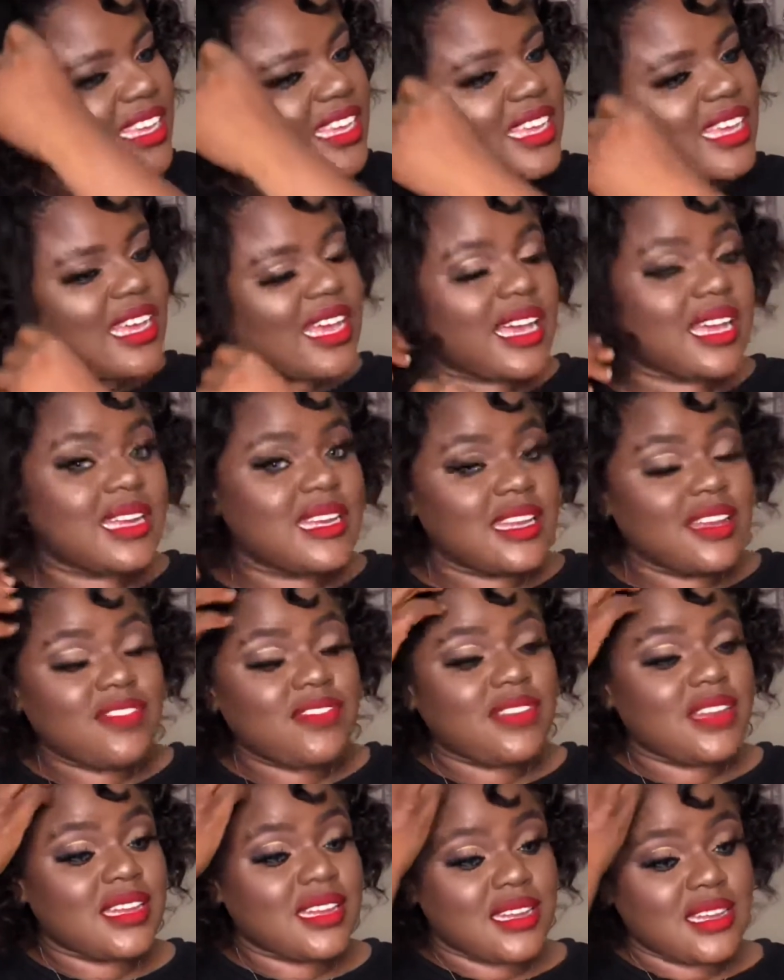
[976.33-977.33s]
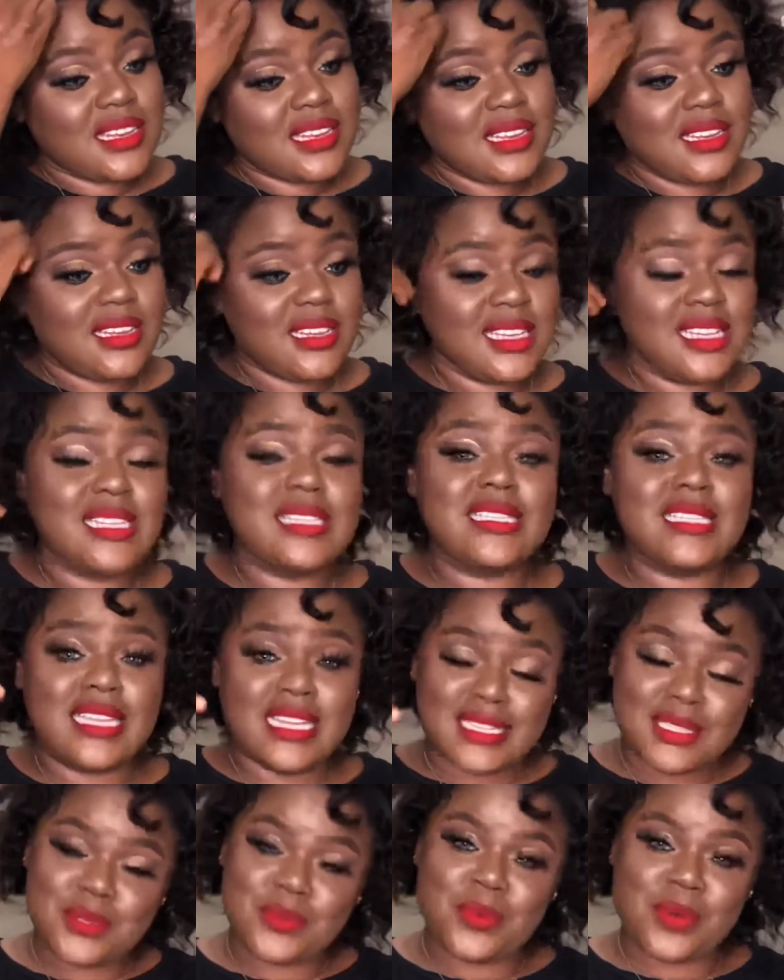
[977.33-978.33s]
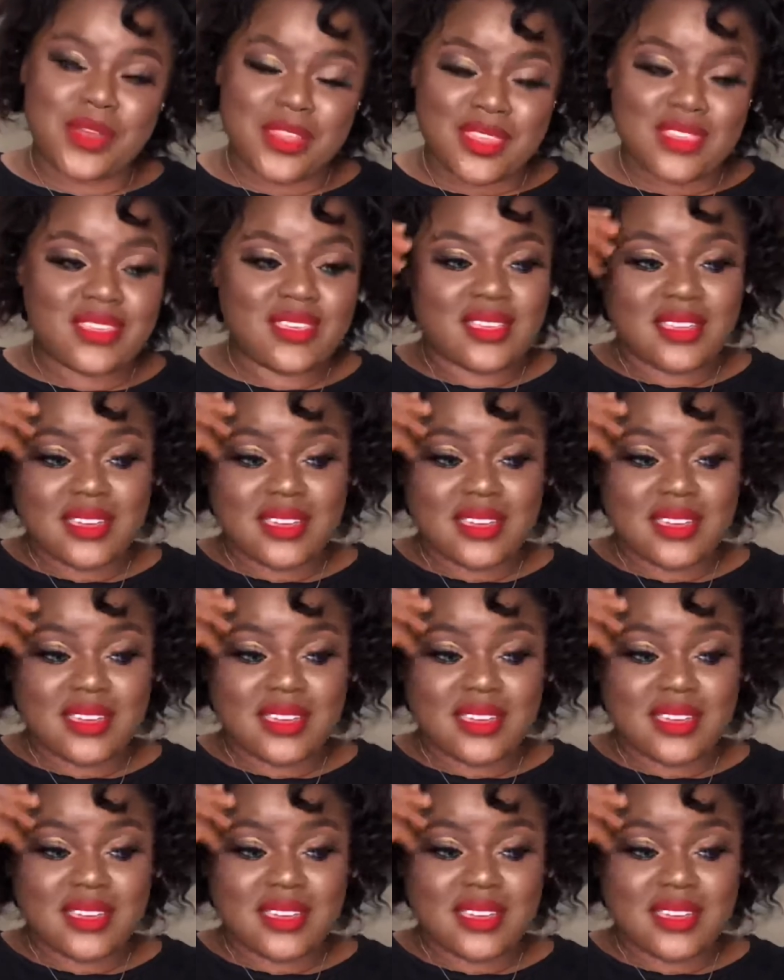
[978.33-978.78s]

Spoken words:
and definitely date worthy.